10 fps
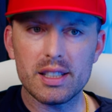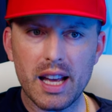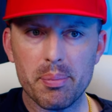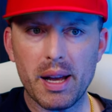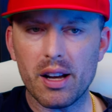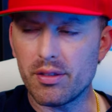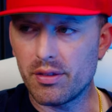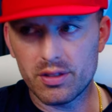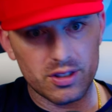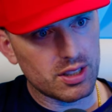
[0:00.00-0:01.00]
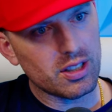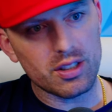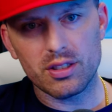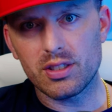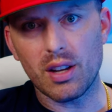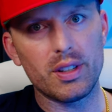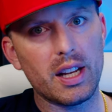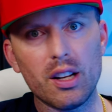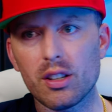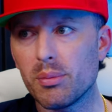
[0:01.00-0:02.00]
tap out? $600,
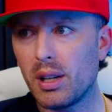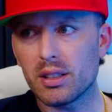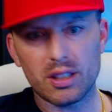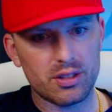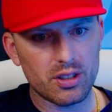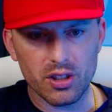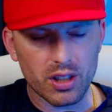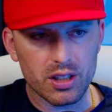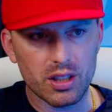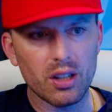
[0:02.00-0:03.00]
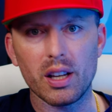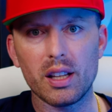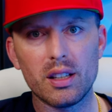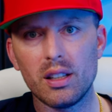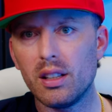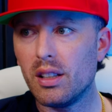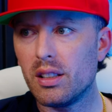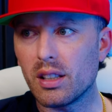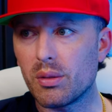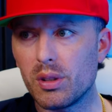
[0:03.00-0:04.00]
$700, $800? Like, so you're going to do it.
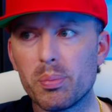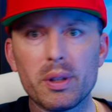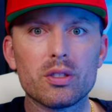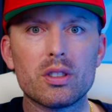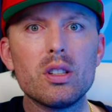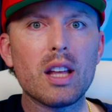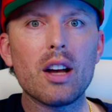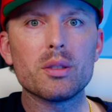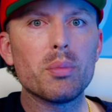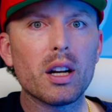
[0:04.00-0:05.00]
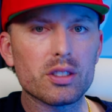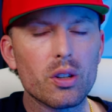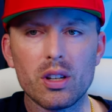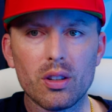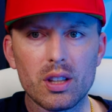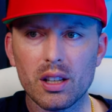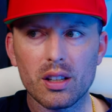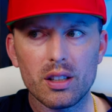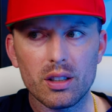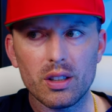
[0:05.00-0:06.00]
It's like when your bills are $2,000. Oh, you don't think you're
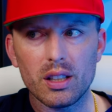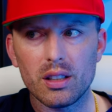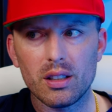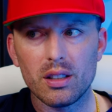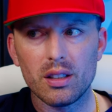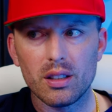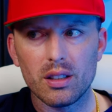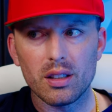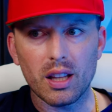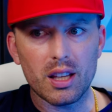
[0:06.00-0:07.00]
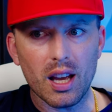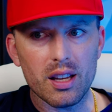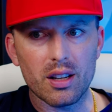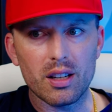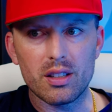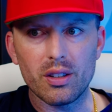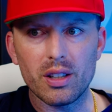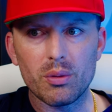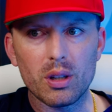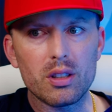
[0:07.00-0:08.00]
going to do it? Like, yeah, you're going to do
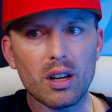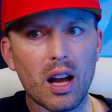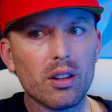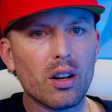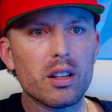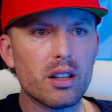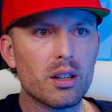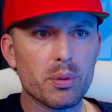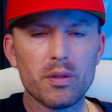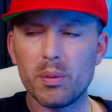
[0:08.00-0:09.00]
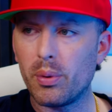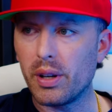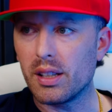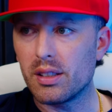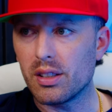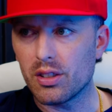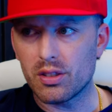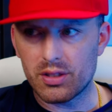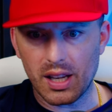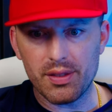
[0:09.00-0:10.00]
it. How long are you going to prove a point? Until your
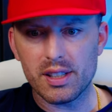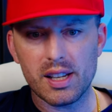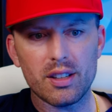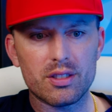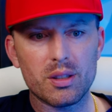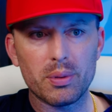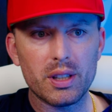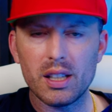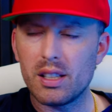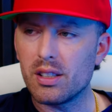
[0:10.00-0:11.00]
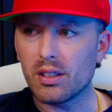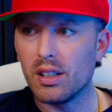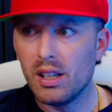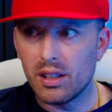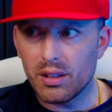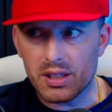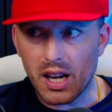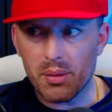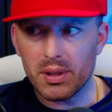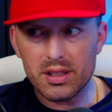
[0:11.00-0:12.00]
savings account's depleted and your
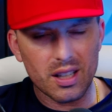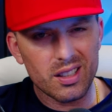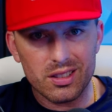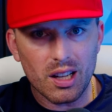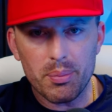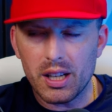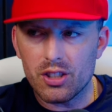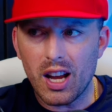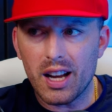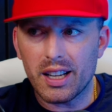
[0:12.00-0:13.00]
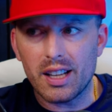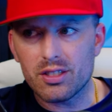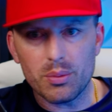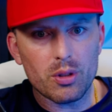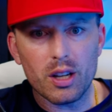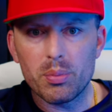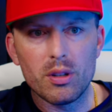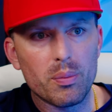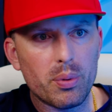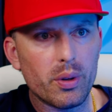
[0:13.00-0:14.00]
retirement's done? Stop being a jackass. Stop trying to
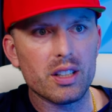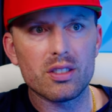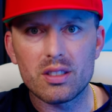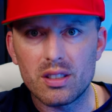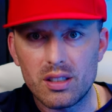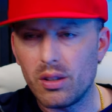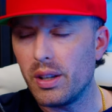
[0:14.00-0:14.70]
prove a point. Just do